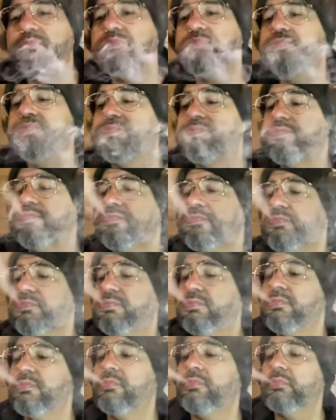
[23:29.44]
drop it at
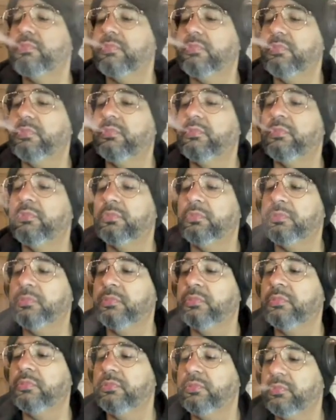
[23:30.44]
the comments on
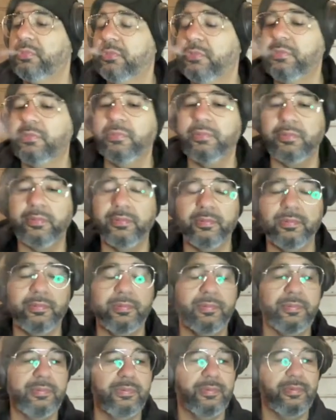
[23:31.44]
the video
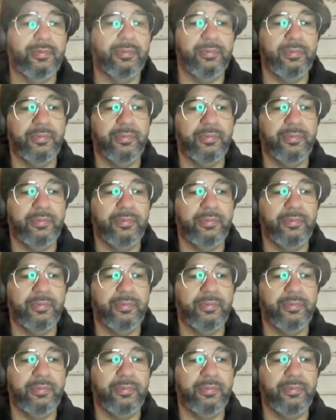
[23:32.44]
or